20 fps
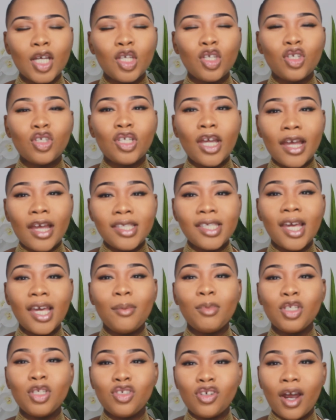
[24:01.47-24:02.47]
you tried to
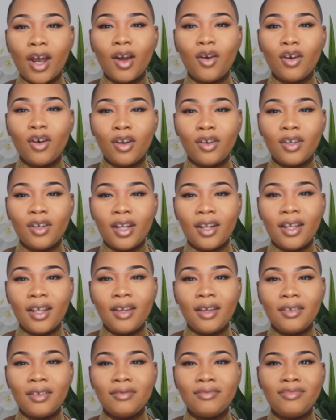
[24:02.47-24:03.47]
get me drunk on
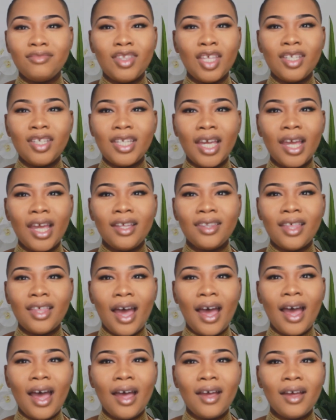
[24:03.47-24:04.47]
the date
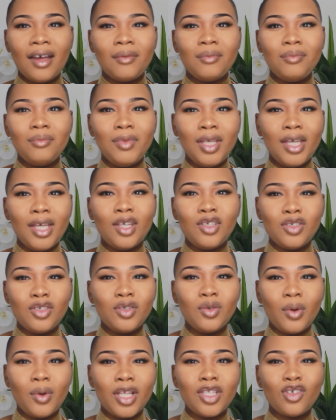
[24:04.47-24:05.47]
that me and
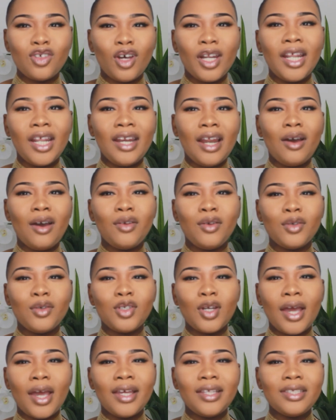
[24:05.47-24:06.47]
you went on, and now you're
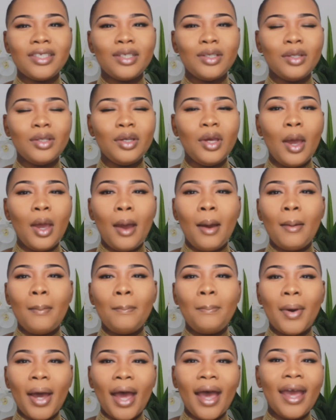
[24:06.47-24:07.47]
trying to
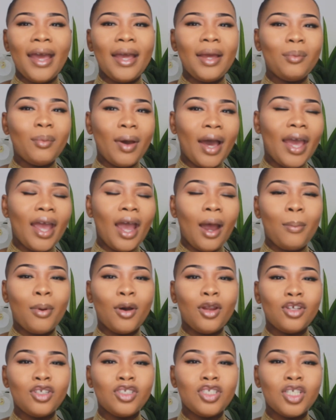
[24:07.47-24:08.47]
buy my
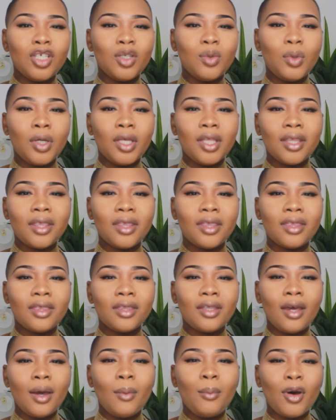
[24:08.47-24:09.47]
apology
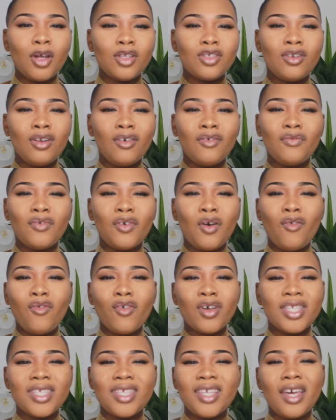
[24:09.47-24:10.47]
with a bottle of
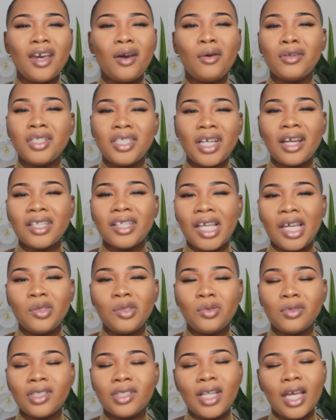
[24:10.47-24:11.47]
Courvoisier or Jack
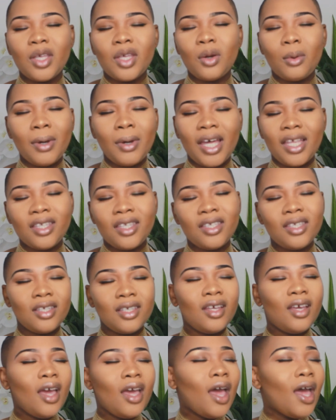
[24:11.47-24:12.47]
Daniels? Like, you're mad.
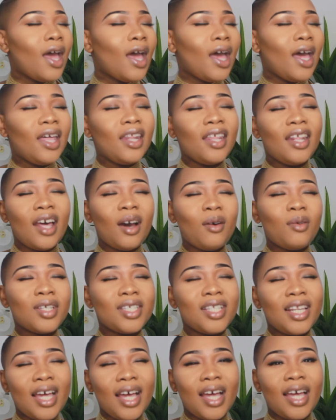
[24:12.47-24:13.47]
And then I
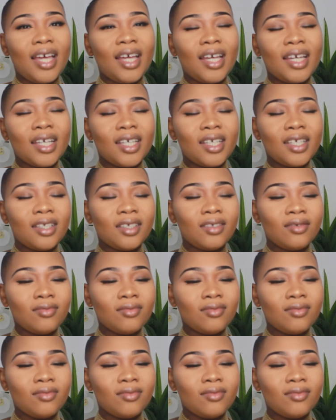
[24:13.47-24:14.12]
was like,